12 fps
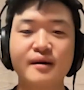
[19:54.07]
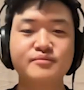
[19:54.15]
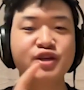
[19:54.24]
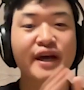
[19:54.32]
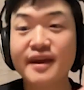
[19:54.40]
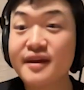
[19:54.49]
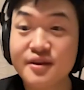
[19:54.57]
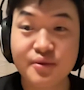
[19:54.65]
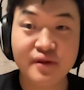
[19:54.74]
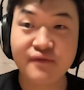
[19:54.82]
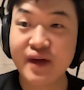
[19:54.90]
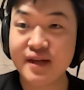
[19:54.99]
checking into
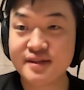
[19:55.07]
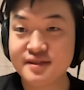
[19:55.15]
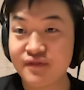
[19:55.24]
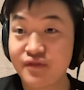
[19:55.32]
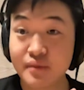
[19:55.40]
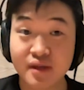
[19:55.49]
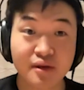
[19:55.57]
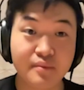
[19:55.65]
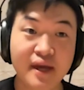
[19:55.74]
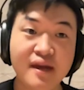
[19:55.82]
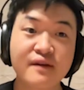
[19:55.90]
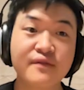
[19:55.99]
an event is a familiar
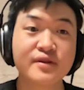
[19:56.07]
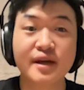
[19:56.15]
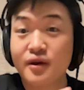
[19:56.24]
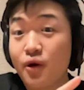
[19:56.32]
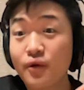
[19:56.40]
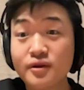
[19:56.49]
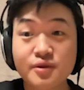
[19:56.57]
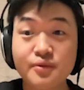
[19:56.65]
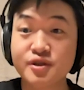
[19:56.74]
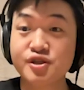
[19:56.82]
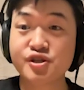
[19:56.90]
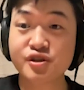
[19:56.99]
behavior. Like going
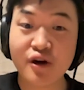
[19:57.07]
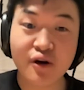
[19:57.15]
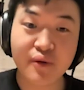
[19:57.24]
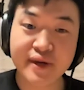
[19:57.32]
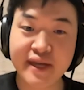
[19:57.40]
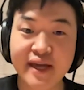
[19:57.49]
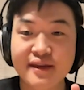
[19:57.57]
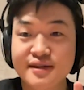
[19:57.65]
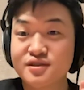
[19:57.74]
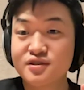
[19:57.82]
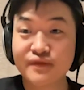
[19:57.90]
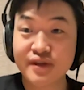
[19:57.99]
to a show and getting a
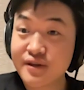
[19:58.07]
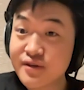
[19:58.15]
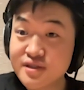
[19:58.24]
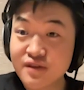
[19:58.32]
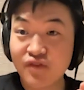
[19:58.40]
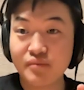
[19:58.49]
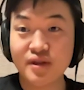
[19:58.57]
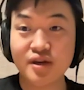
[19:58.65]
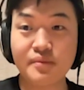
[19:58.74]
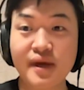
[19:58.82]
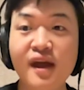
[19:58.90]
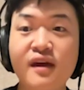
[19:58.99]
souvenir is a
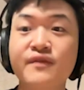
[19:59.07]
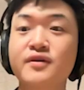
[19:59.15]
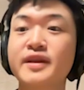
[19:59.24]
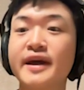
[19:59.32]
familiar behavior.